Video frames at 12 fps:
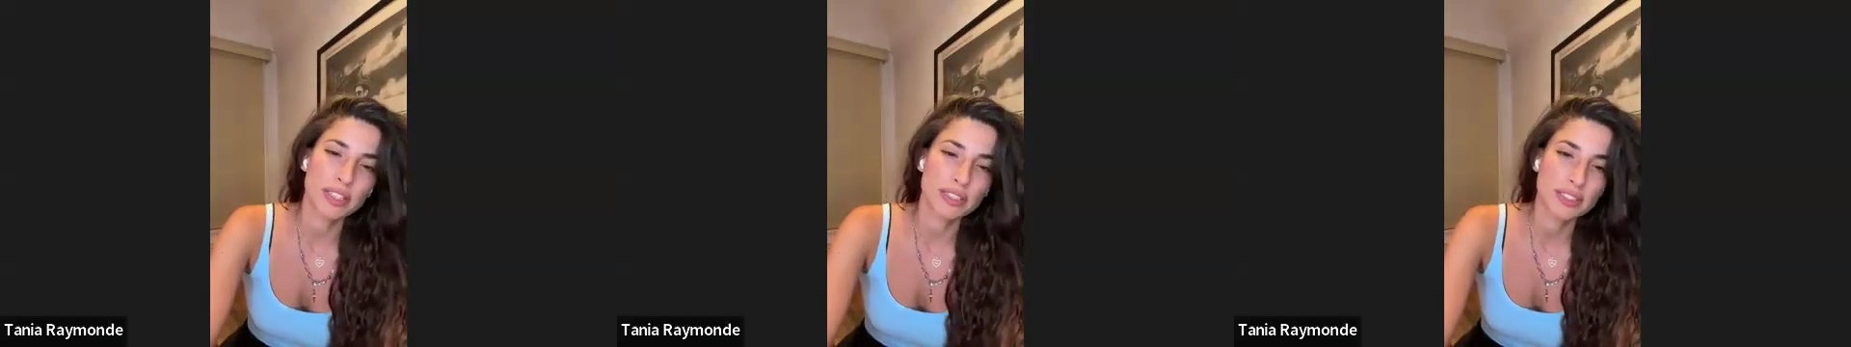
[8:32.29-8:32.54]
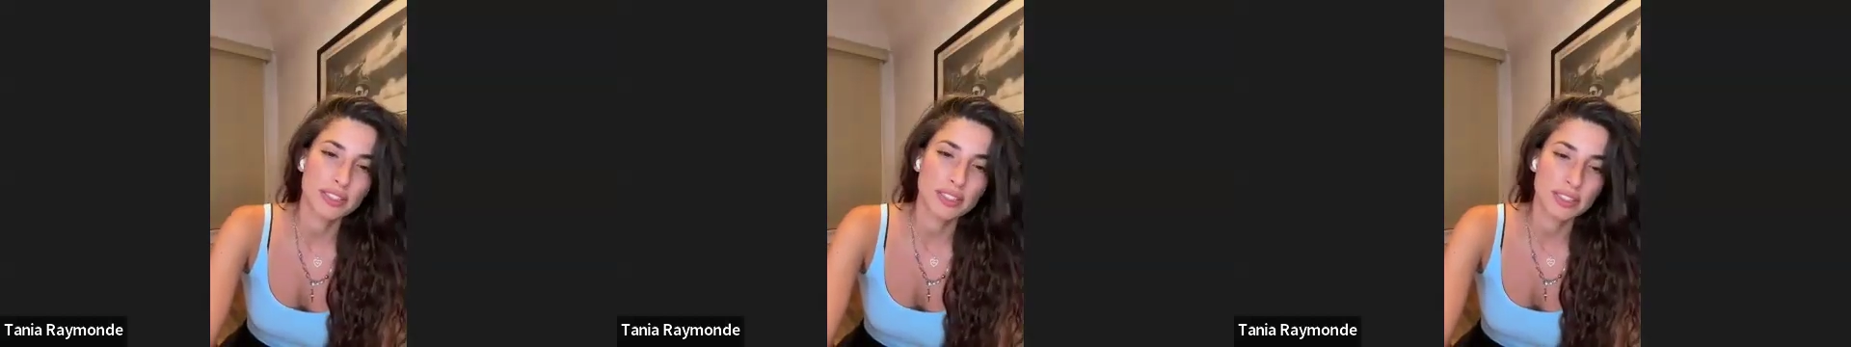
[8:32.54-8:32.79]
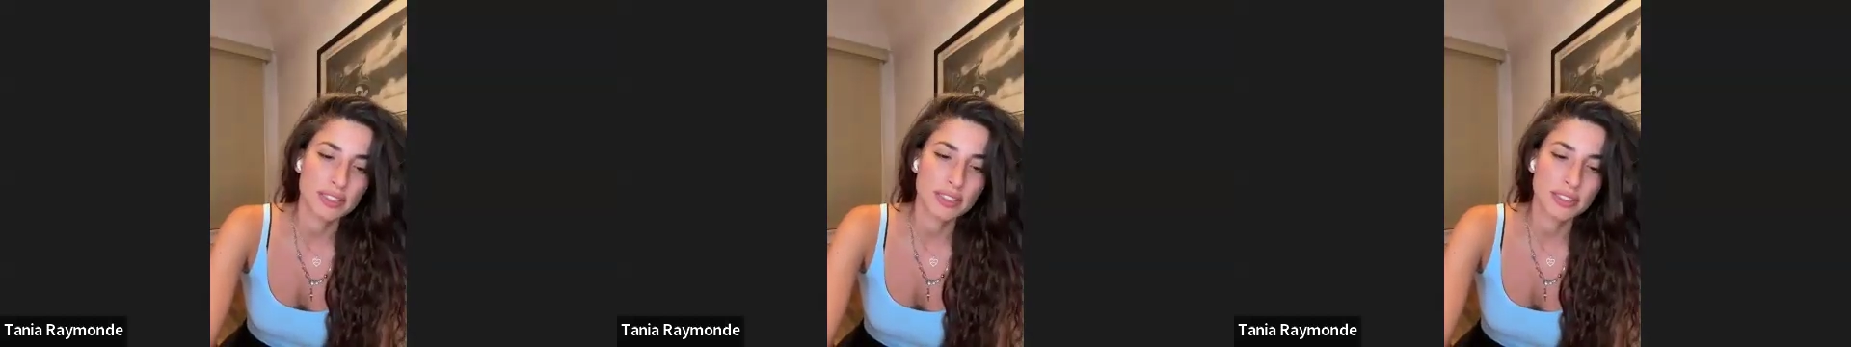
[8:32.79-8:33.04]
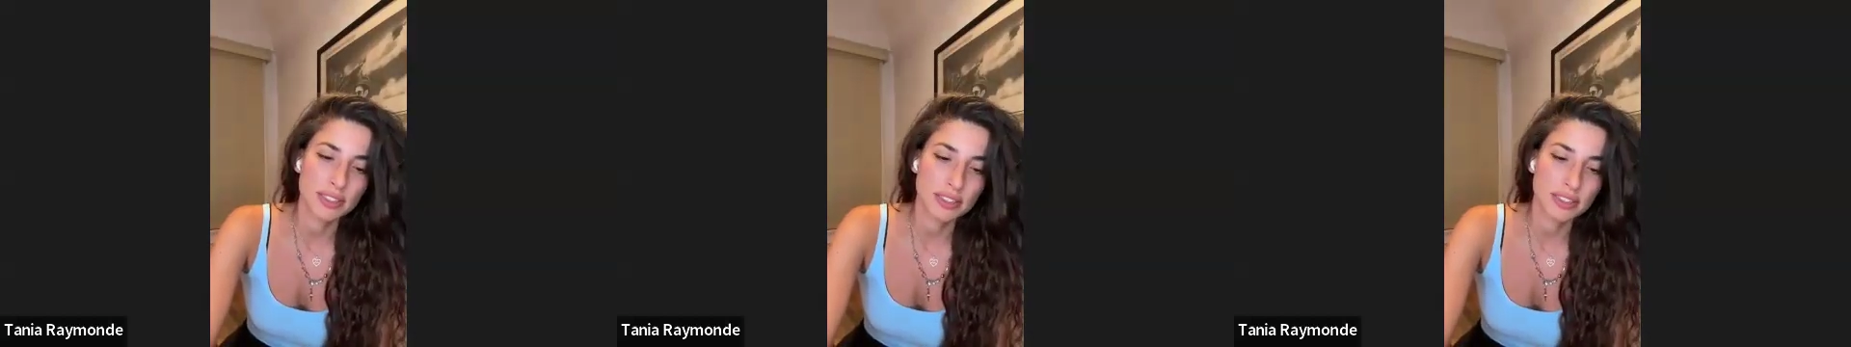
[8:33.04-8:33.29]

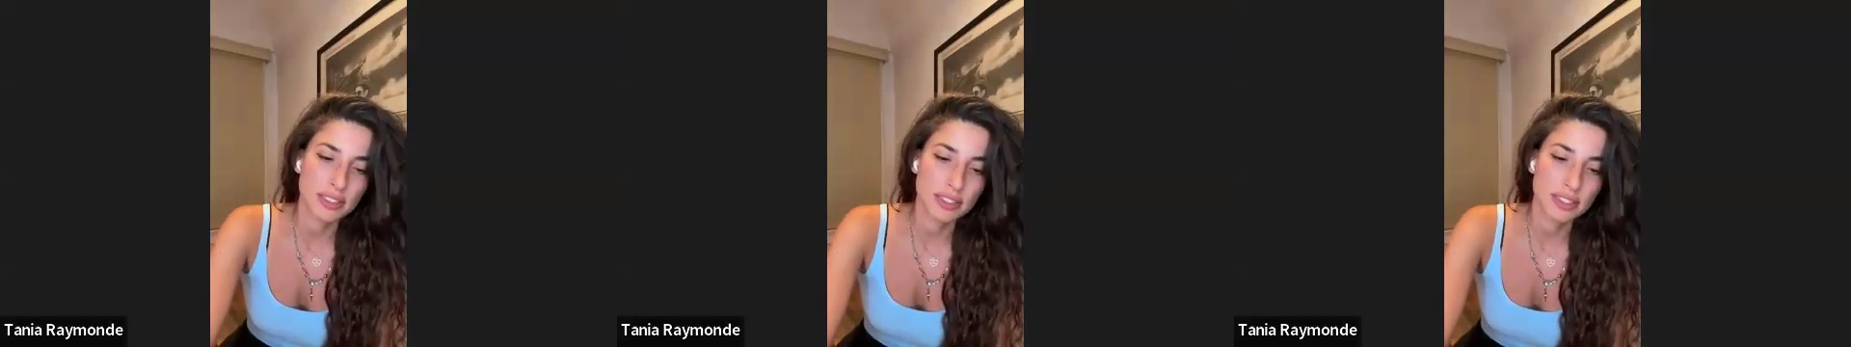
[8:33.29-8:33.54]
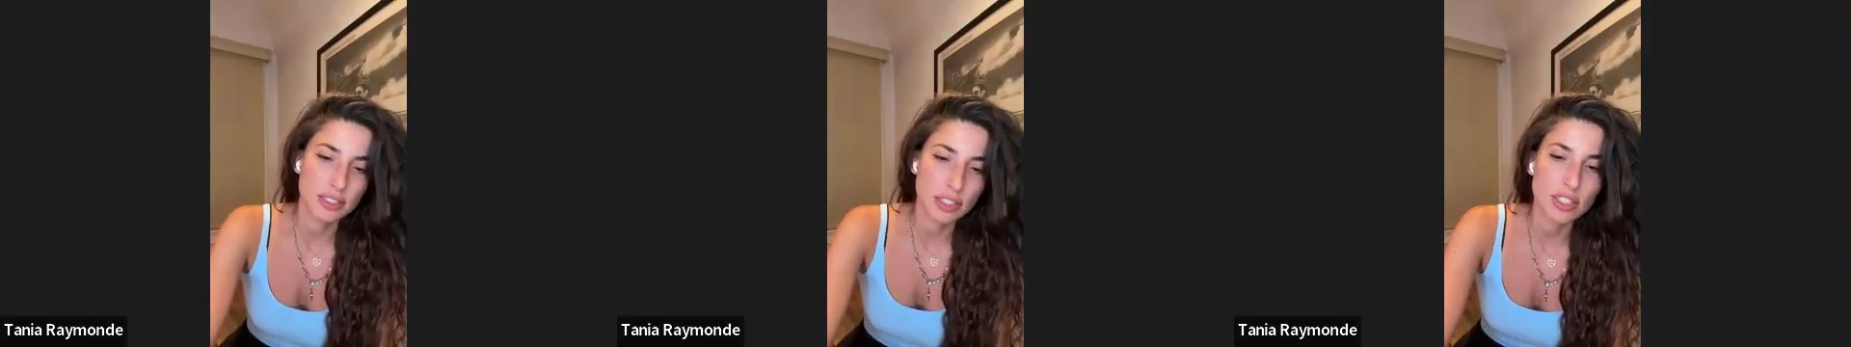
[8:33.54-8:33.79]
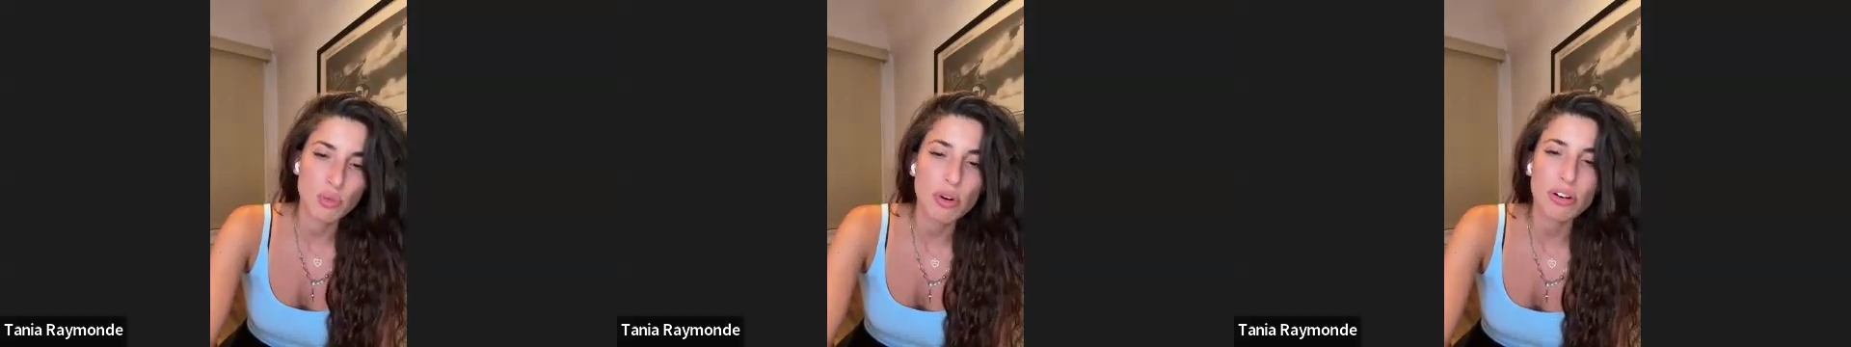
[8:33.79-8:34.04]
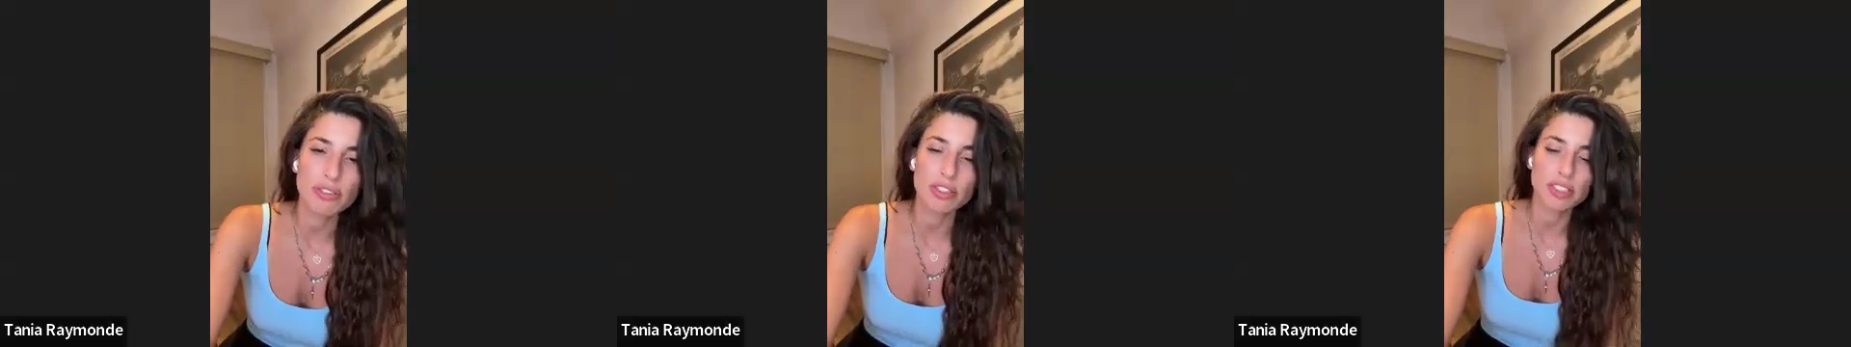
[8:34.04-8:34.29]
It's
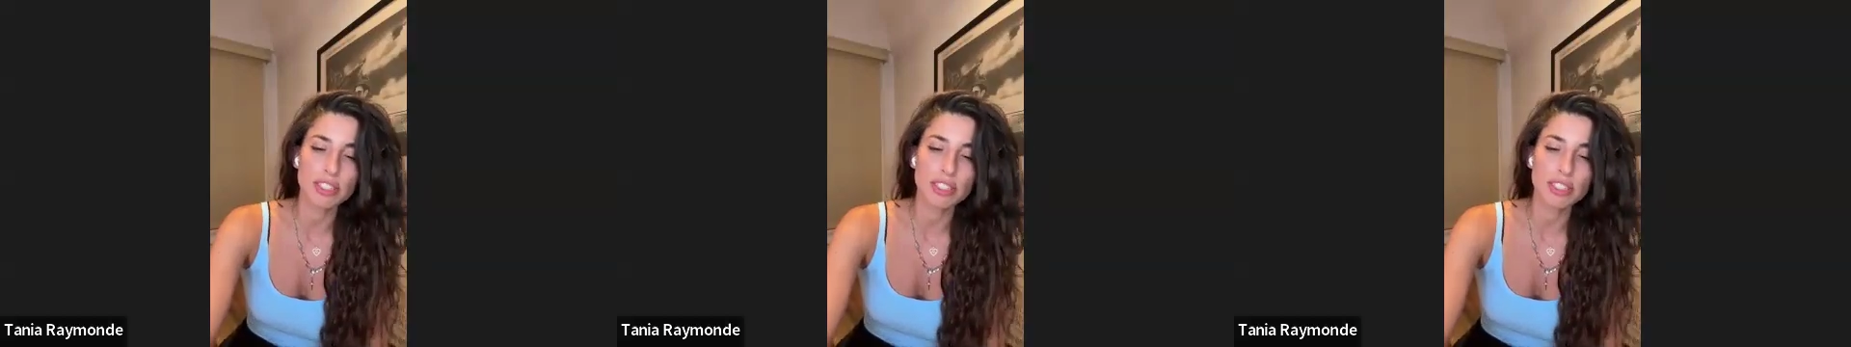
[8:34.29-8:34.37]
wonderful to